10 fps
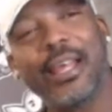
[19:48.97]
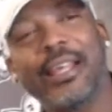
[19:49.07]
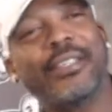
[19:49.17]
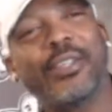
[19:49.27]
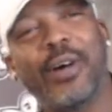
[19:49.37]

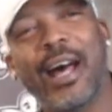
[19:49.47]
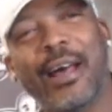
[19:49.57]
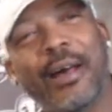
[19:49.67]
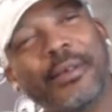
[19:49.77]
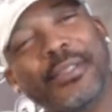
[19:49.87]
but so
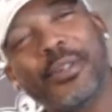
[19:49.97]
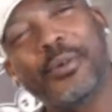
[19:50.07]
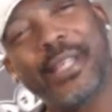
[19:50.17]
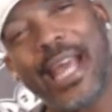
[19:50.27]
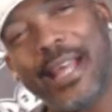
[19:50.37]
so
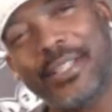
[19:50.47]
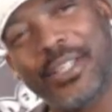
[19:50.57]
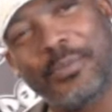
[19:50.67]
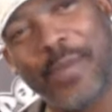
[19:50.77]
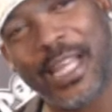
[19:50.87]
that
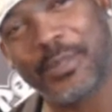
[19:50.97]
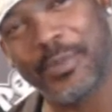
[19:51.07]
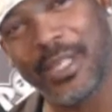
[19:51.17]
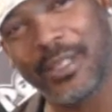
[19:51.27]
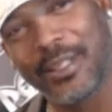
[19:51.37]
just makes
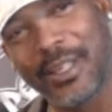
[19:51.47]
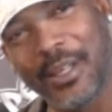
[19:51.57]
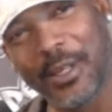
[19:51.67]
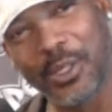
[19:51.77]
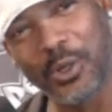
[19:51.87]
me
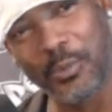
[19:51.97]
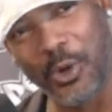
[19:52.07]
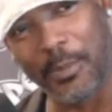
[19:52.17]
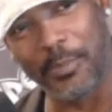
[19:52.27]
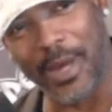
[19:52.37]
a little
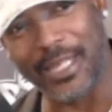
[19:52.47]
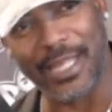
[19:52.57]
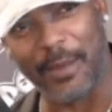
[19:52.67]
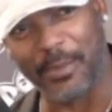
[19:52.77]
more. But I'm